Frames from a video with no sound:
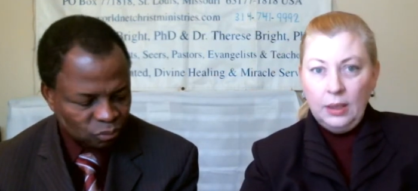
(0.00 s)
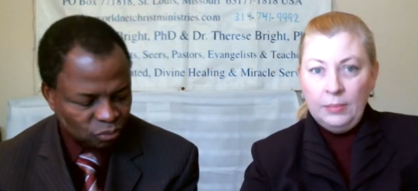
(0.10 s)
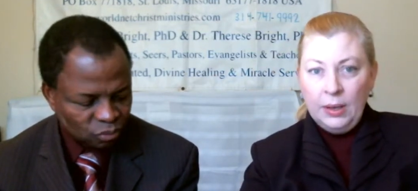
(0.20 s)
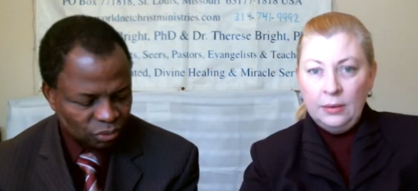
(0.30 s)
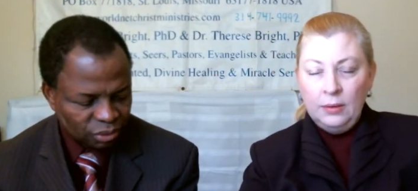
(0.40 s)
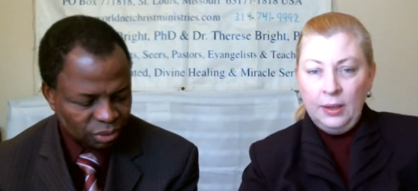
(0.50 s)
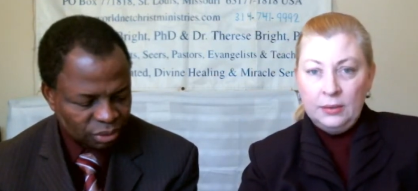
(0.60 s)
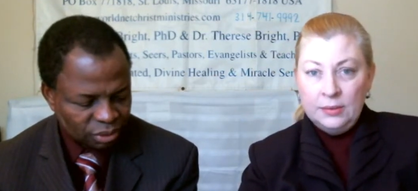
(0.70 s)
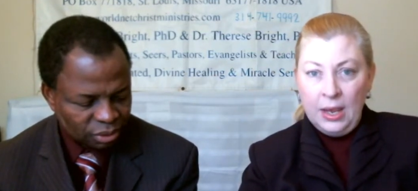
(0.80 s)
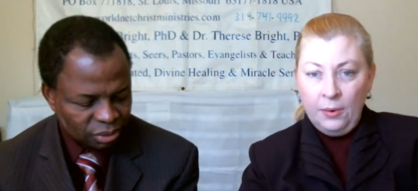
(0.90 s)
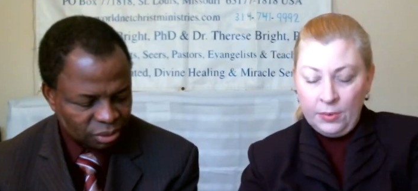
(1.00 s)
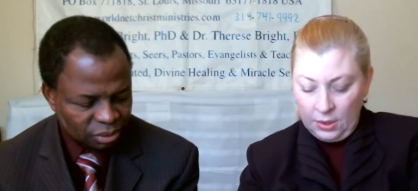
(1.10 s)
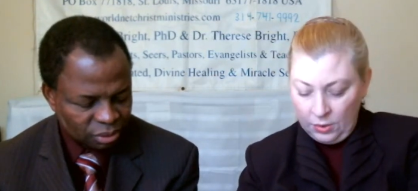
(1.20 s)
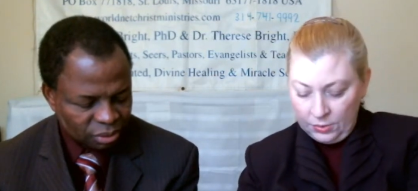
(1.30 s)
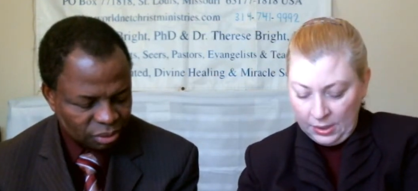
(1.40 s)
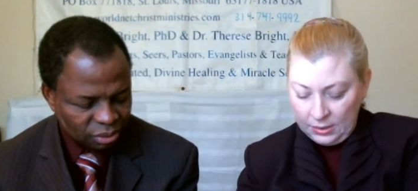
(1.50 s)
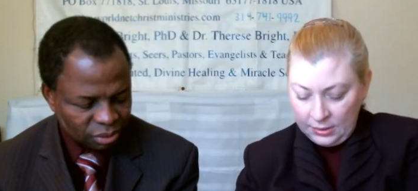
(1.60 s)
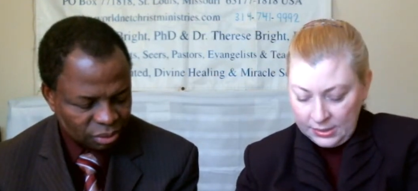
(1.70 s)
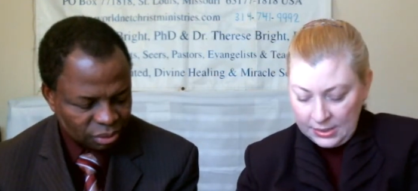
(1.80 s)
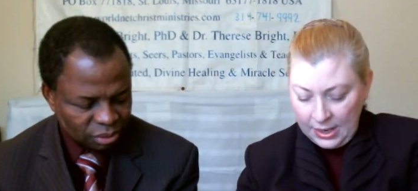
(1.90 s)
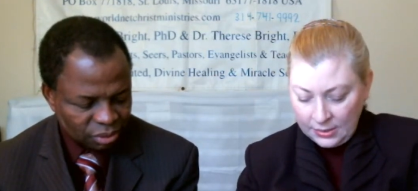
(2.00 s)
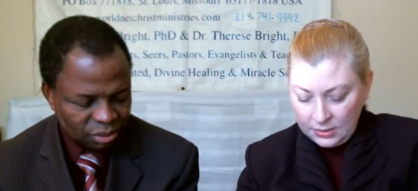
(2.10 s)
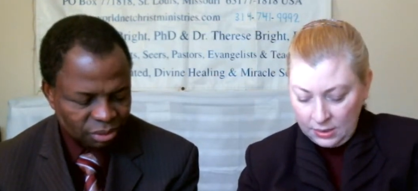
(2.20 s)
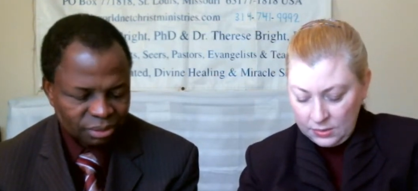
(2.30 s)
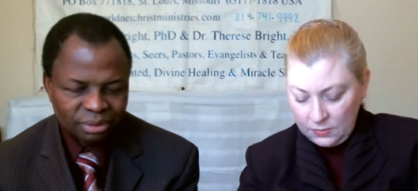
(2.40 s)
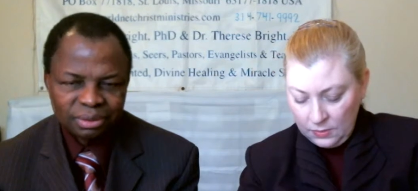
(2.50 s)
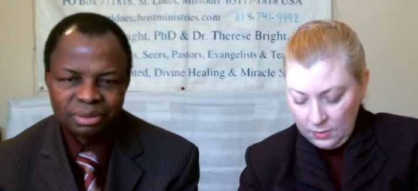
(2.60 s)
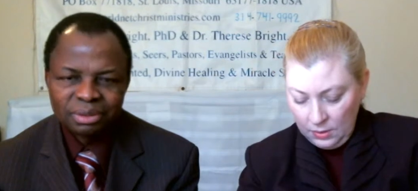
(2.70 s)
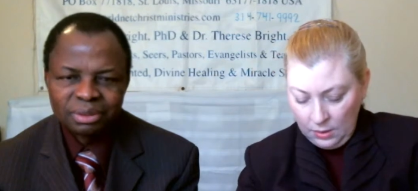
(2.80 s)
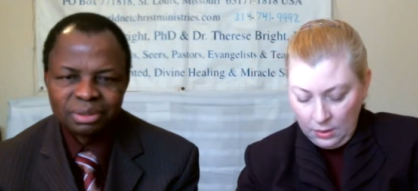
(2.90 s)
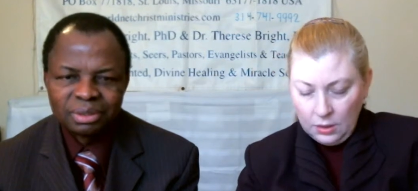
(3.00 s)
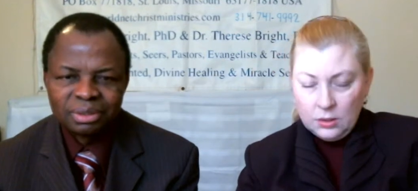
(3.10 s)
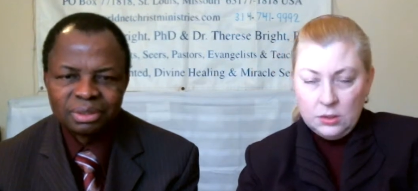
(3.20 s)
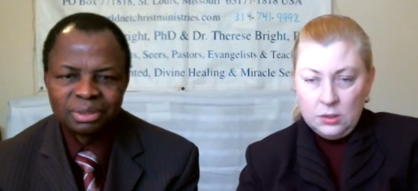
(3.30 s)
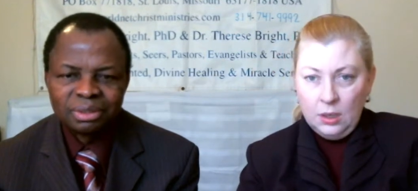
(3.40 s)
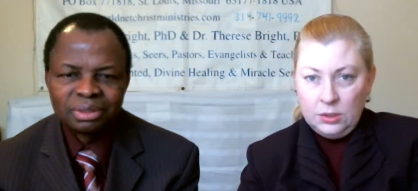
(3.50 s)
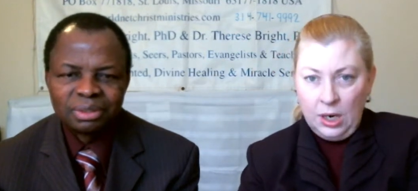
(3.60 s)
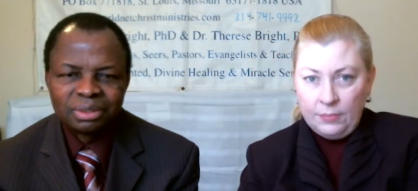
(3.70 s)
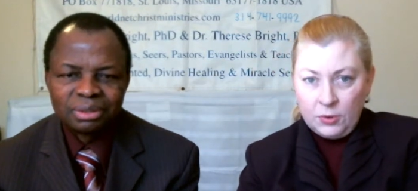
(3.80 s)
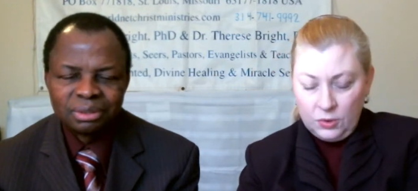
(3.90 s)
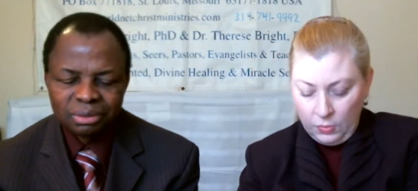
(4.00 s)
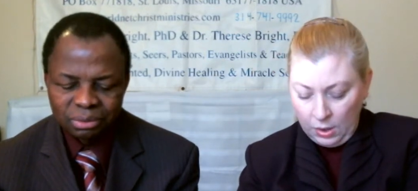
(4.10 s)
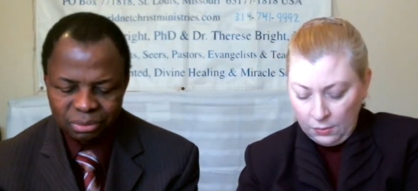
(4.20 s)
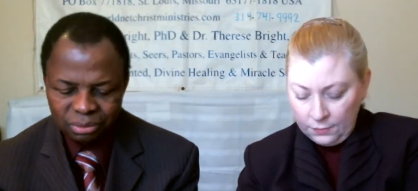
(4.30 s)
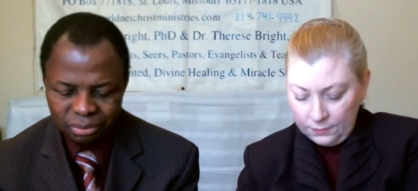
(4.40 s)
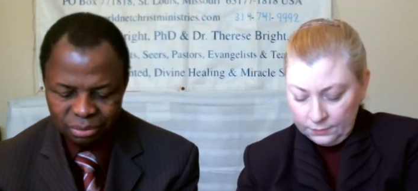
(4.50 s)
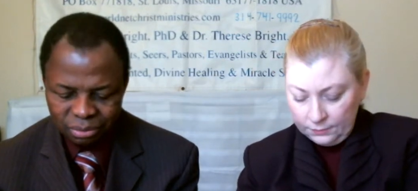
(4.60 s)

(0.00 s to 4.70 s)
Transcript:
Speaker 1: Amen. Now we're going to go to Ecclesiastes chapter 12.